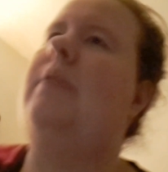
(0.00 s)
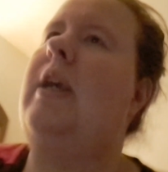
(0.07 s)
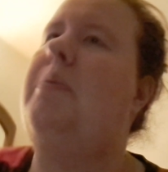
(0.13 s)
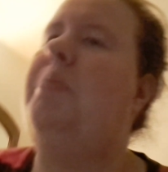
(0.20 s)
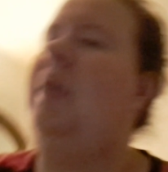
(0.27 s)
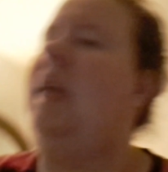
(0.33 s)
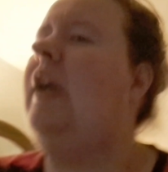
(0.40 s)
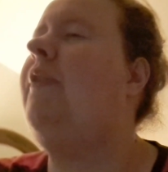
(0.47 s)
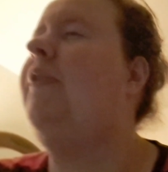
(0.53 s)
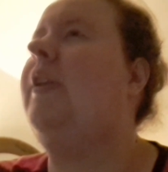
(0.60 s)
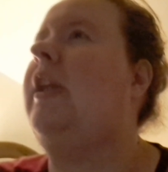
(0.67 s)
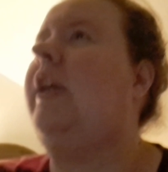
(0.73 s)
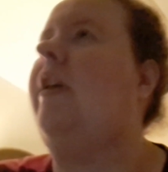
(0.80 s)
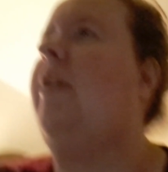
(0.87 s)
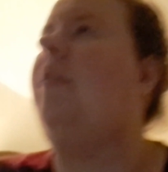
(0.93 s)
they believe
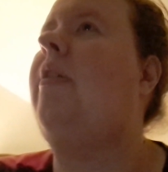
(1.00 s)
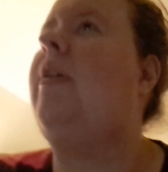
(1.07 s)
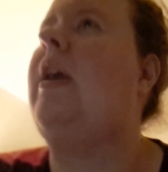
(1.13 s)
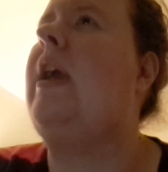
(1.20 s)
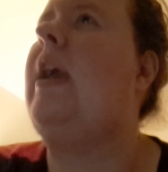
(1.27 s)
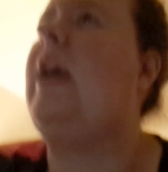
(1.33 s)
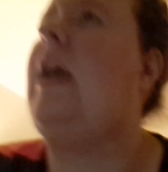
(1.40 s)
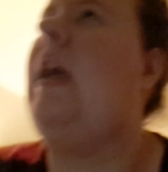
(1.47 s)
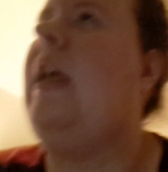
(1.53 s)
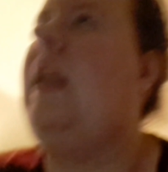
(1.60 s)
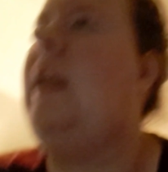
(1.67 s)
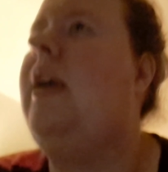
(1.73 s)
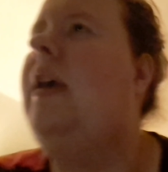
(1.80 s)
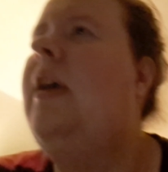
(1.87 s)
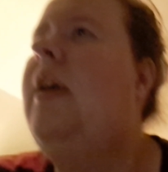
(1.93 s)
in you
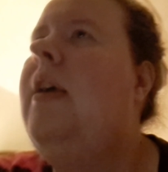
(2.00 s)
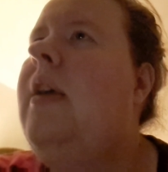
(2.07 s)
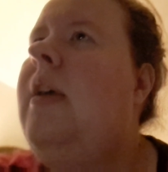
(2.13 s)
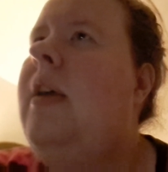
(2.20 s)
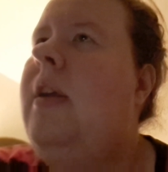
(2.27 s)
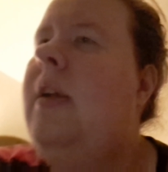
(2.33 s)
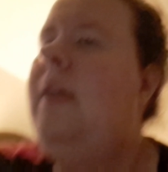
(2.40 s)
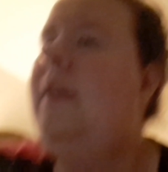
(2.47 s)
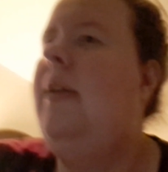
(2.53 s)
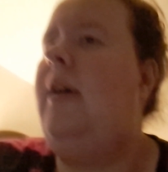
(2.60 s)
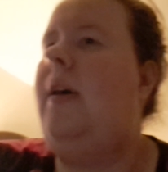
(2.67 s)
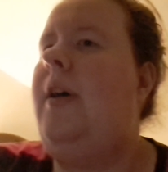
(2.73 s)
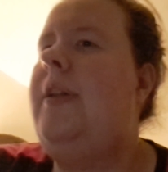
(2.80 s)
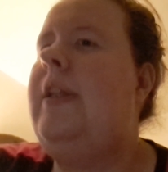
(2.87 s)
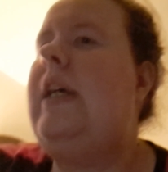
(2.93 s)
and
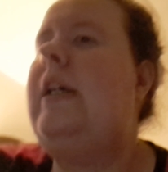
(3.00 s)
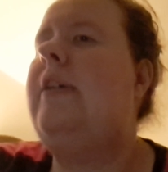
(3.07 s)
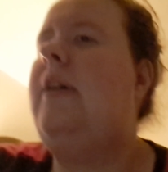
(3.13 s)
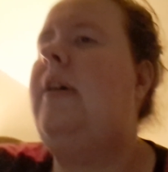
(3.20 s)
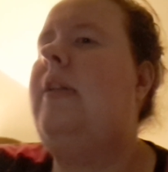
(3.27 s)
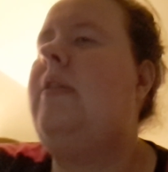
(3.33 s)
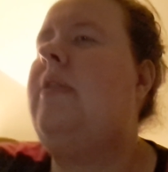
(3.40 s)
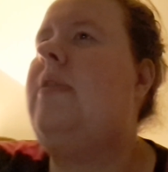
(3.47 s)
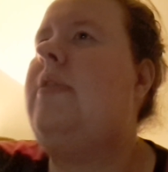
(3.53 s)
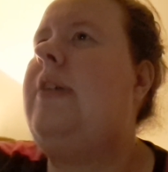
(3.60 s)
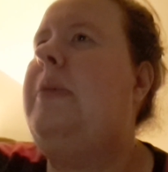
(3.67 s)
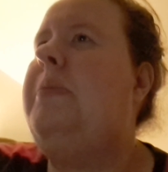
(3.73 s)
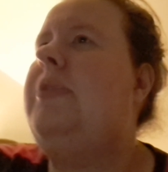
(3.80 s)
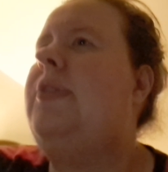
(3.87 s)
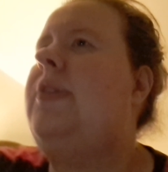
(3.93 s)
all that other
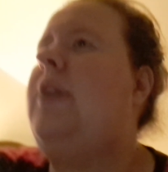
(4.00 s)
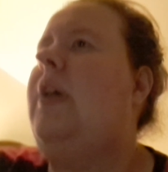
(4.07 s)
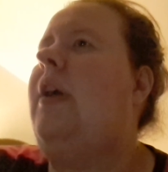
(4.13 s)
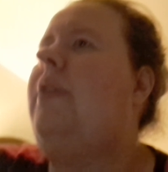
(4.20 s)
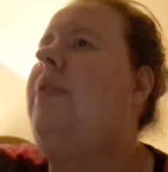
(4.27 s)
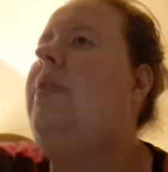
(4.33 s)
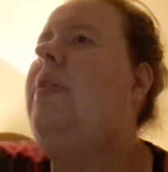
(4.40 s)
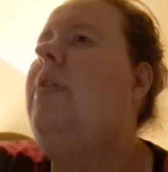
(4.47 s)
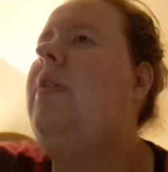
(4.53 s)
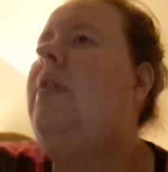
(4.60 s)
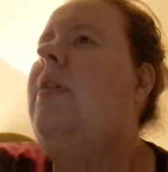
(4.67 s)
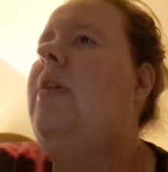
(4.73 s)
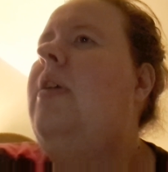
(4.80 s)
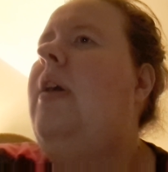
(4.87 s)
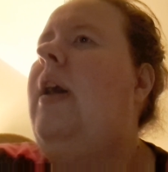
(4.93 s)
type of stuff.
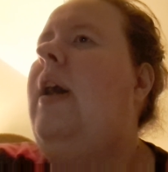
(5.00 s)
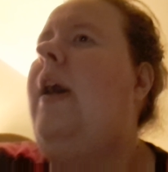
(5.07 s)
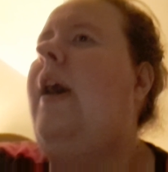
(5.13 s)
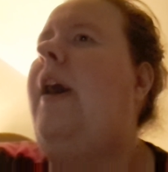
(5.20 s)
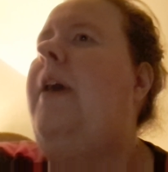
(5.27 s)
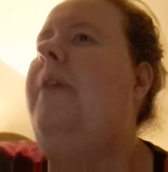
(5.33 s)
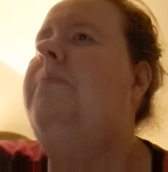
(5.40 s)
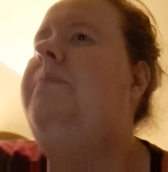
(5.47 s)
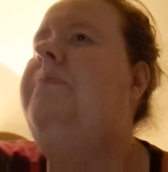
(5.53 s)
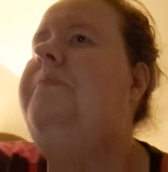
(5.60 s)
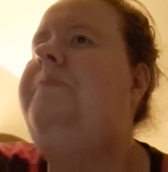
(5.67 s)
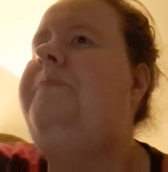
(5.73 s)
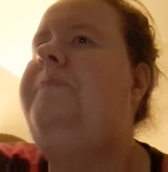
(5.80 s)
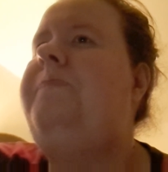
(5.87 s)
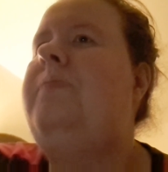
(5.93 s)
Um,
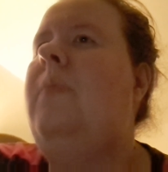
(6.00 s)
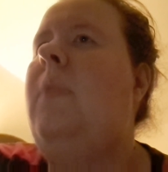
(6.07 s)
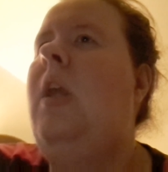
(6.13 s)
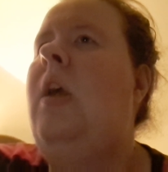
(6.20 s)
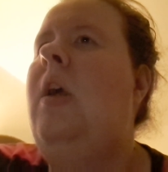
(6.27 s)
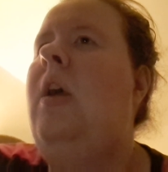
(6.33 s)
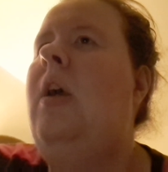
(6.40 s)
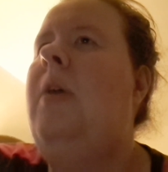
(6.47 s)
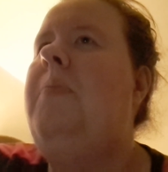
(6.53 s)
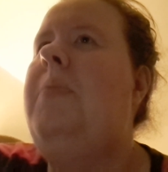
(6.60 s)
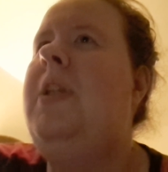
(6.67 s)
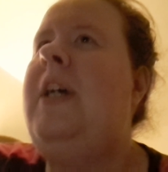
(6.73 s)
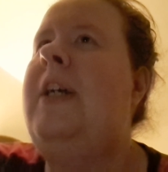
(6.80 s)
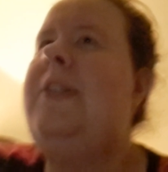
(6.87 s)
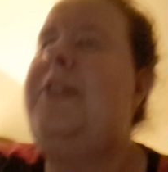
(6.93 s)

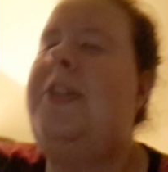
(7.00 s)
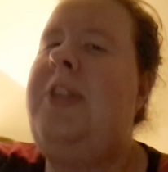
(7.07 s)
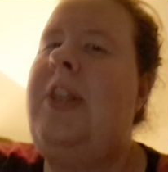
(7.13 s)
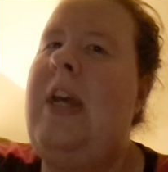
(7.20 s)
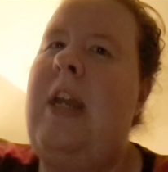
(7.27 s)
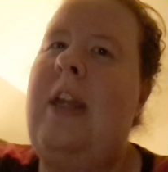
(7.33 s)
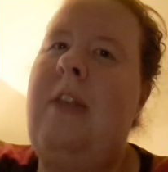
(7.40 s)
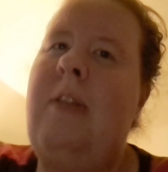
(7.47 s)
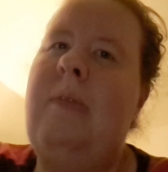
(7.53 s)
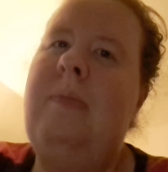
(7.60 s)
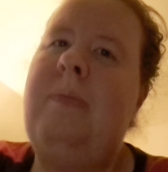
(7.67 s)
but that's the thing